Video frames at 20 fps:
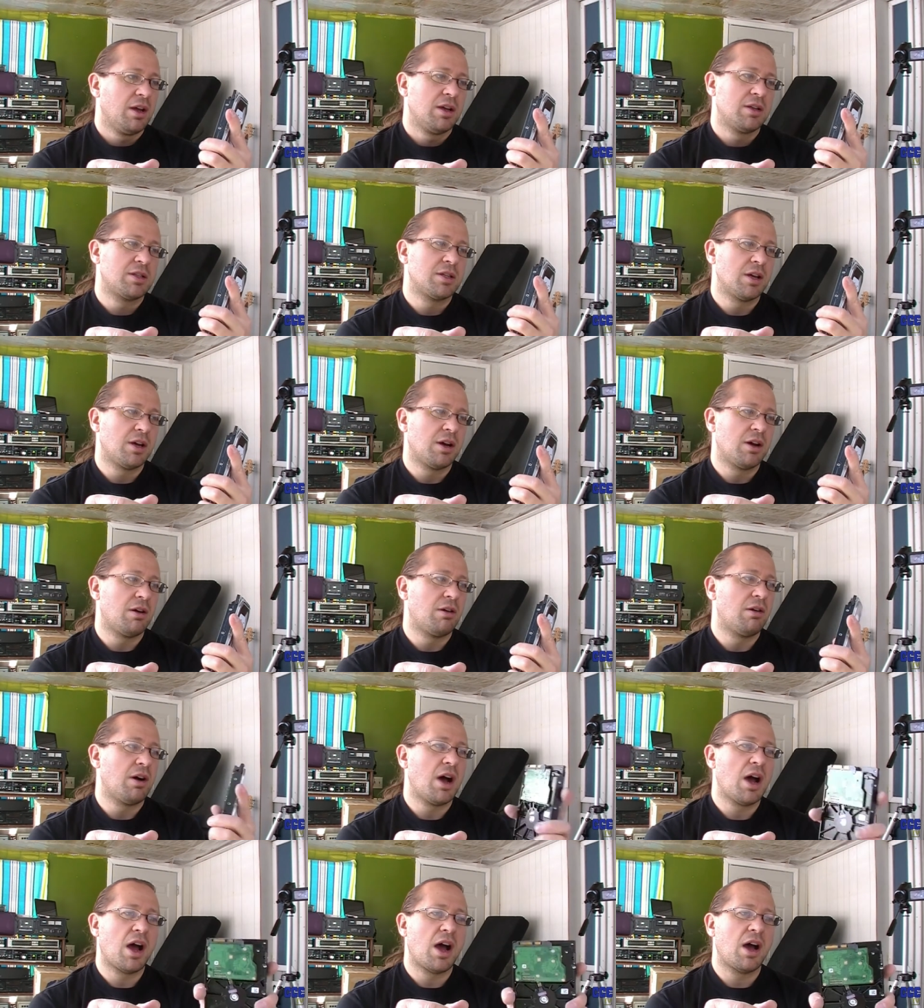So
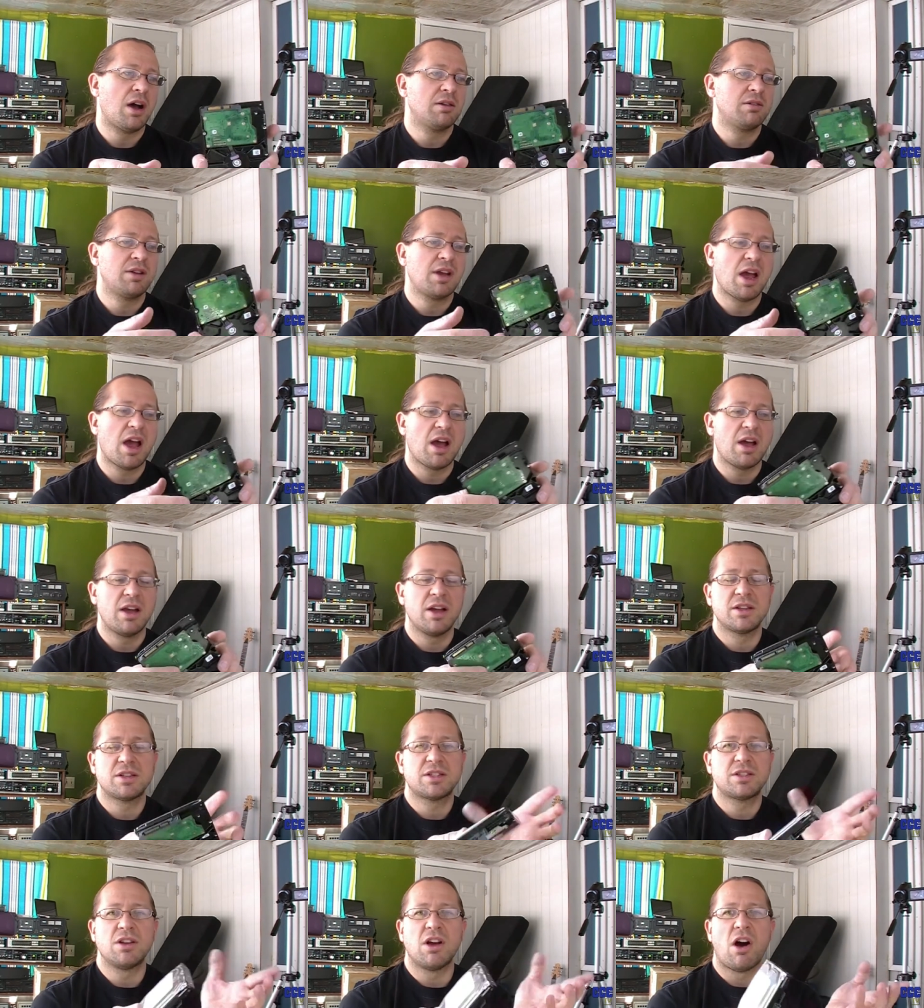uh, yeah,
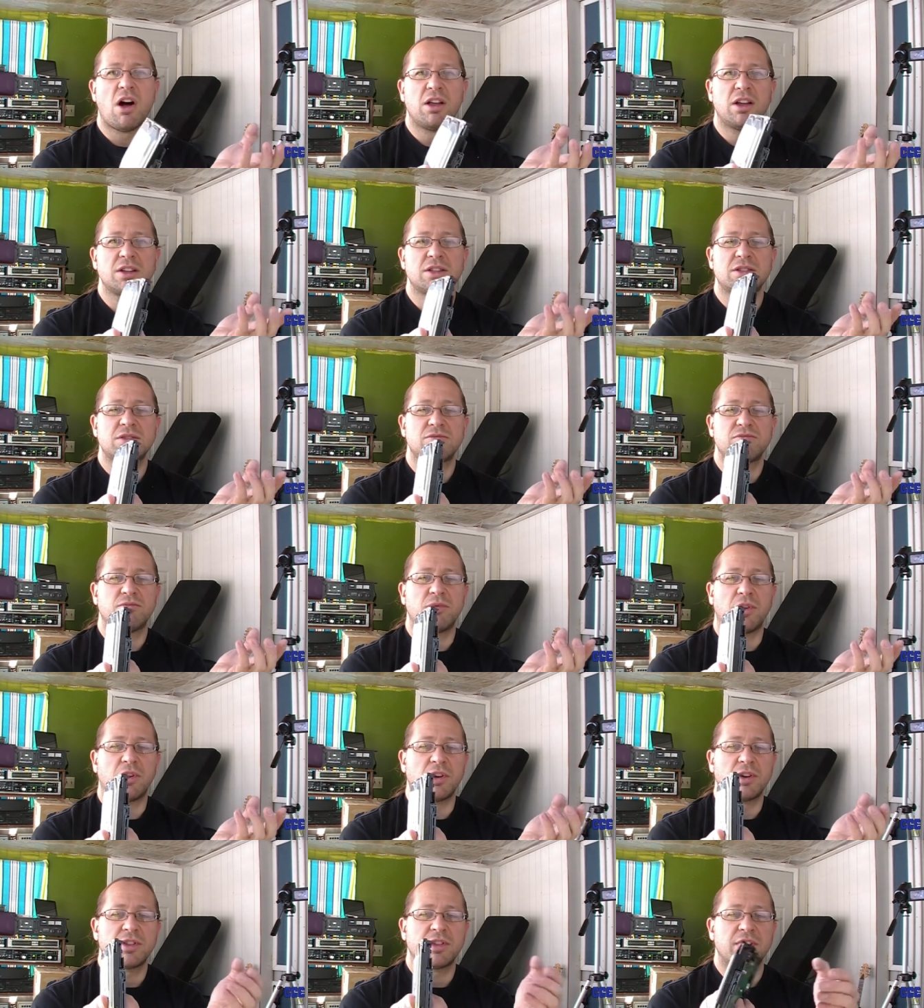it's all it's
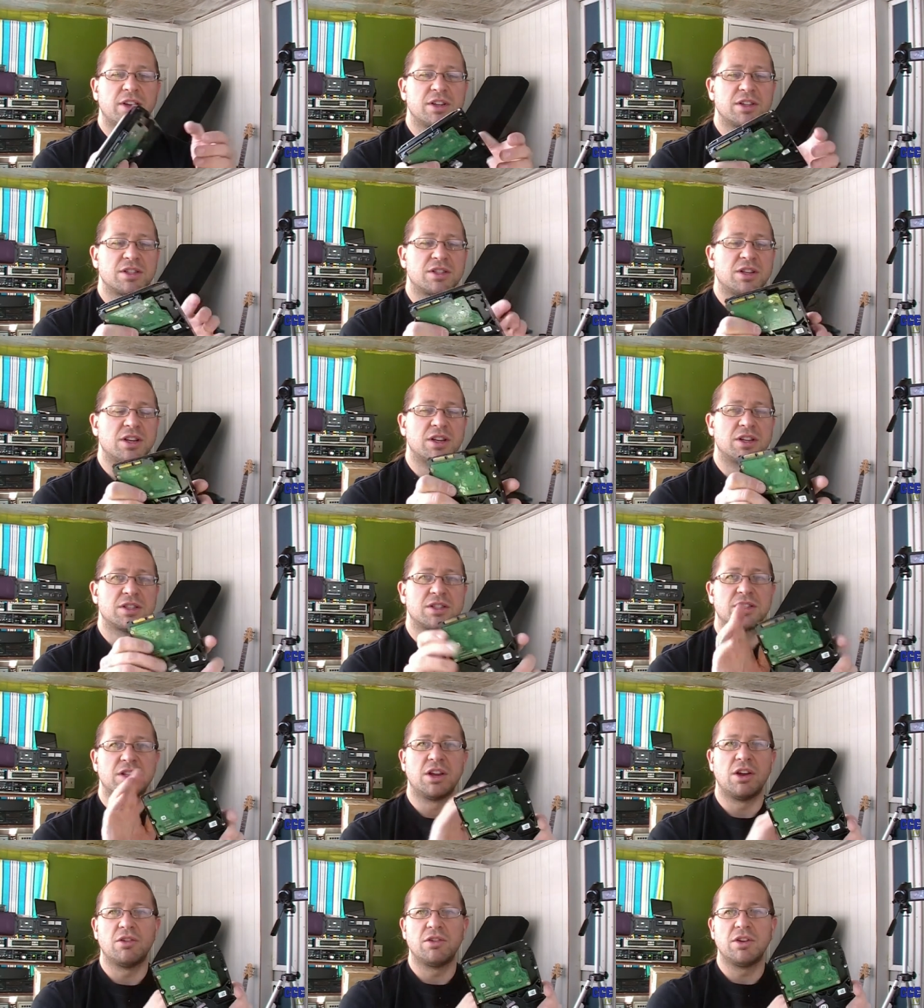worth is
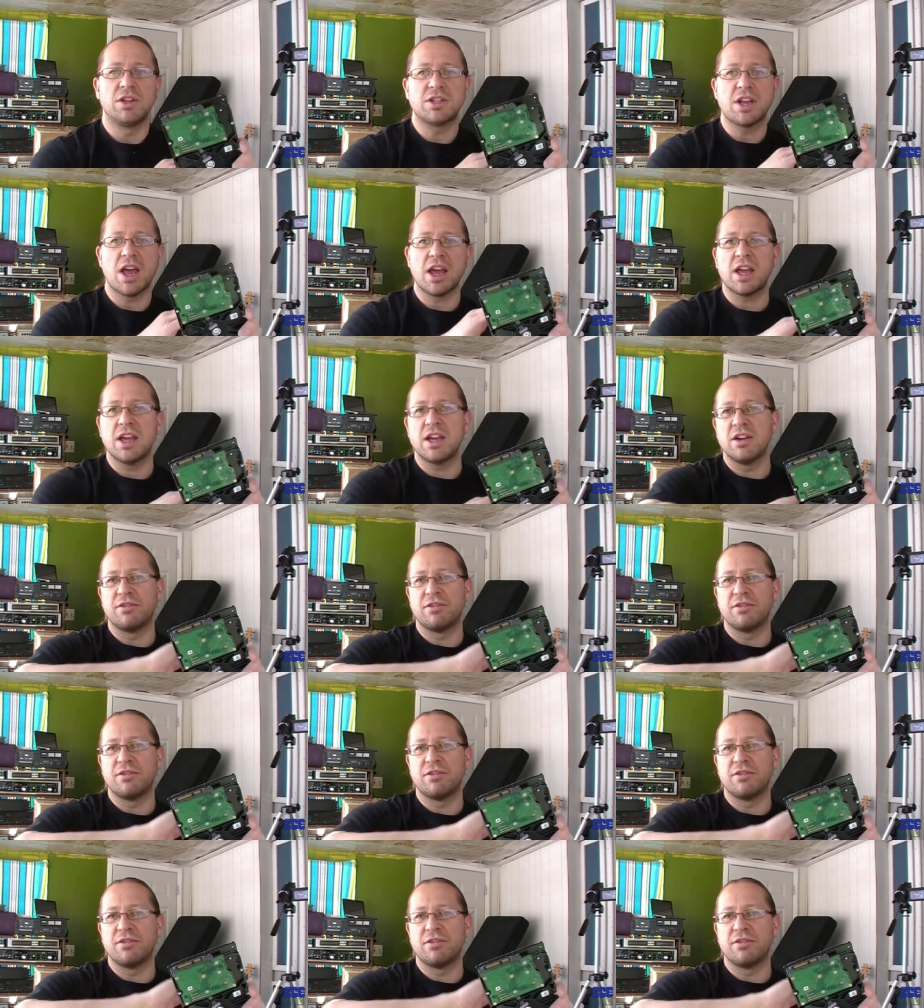just you know you take it,